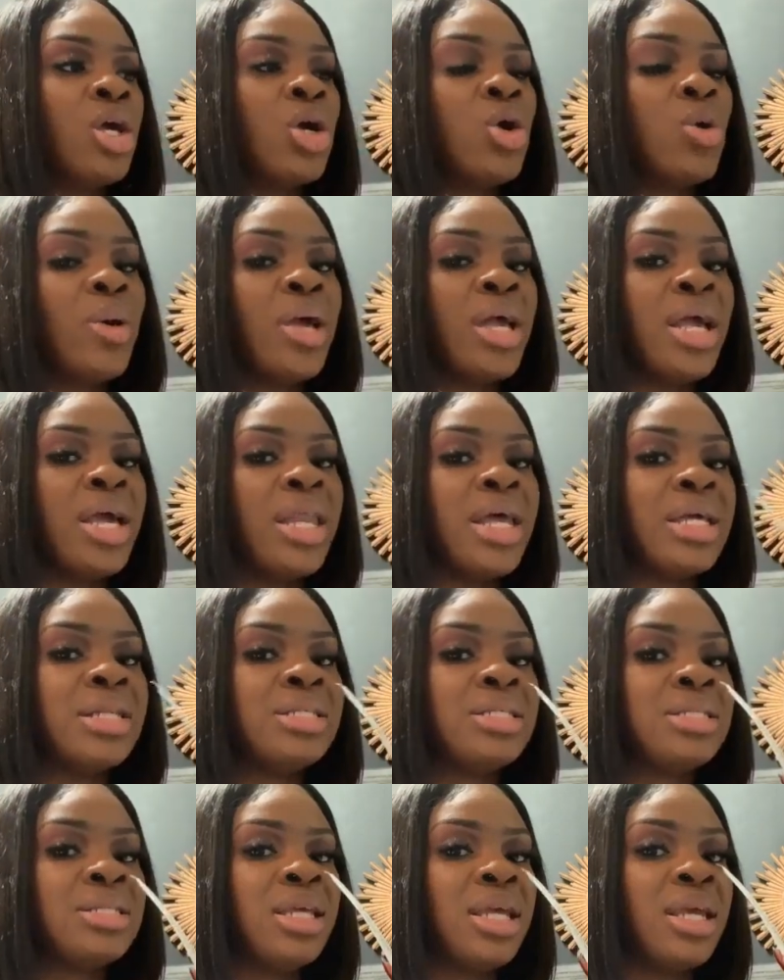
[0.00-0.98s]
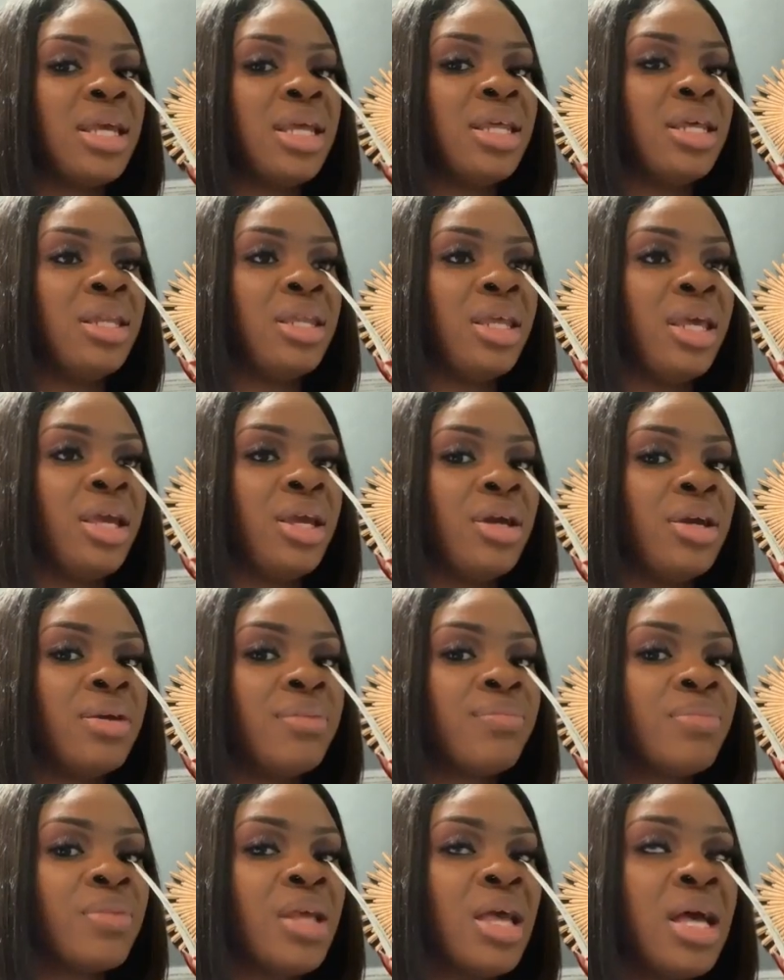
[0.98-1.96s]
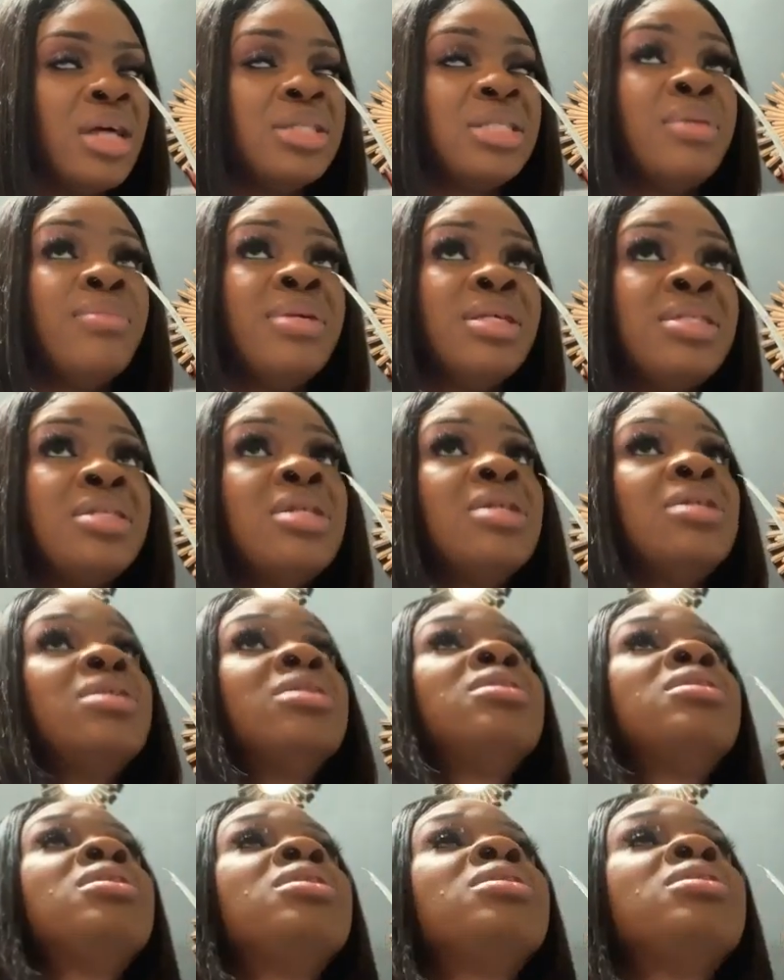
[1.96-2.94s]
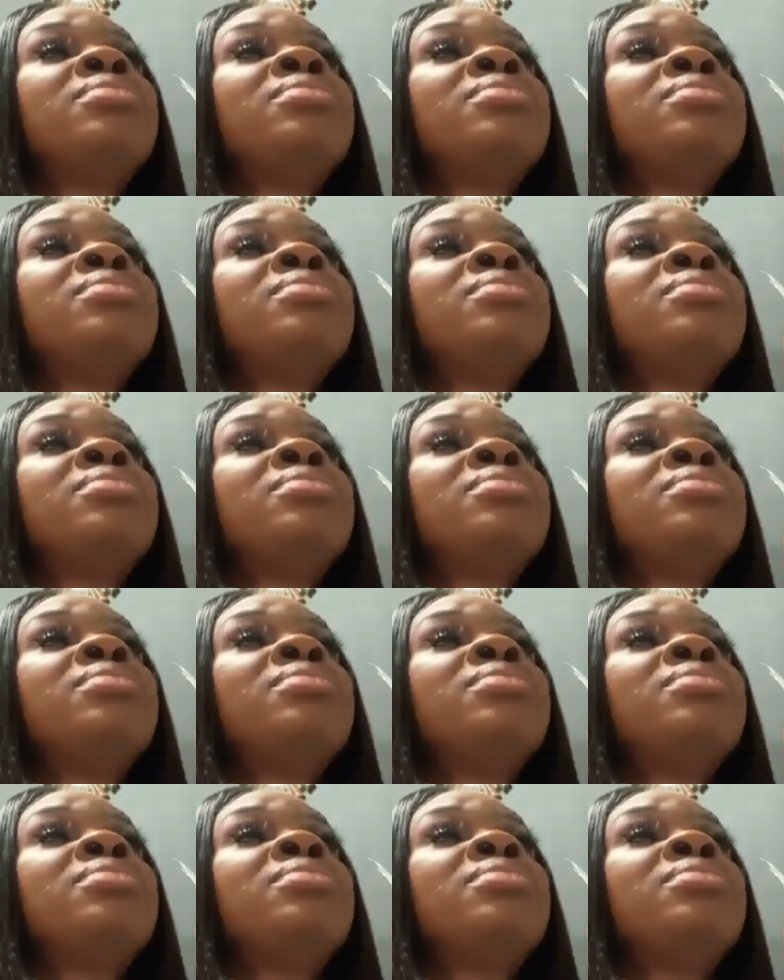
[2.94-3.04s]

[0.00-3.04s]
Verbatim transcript: Go ahead and stick it in there. so Mr.